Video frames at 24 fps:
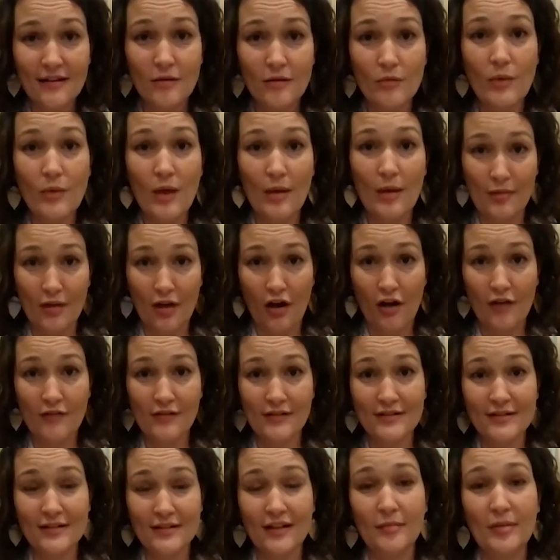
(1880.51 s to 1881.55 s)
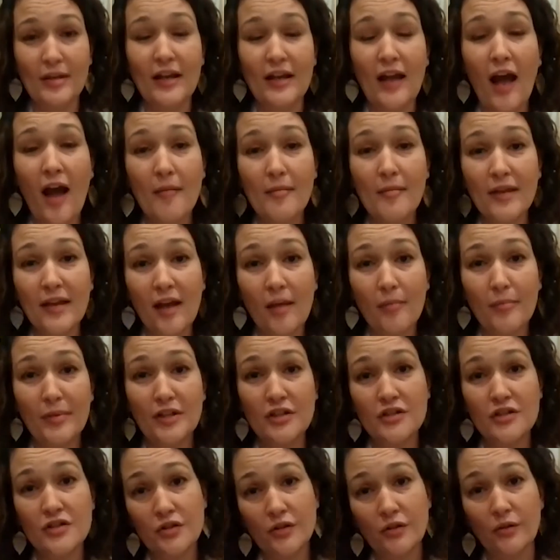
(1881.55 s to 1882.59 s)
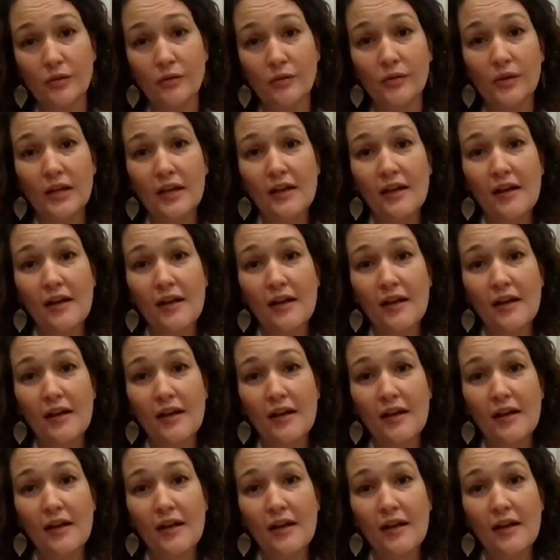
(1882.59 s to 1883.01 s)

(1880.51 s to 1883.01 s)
webinar that's going to be coming up in June,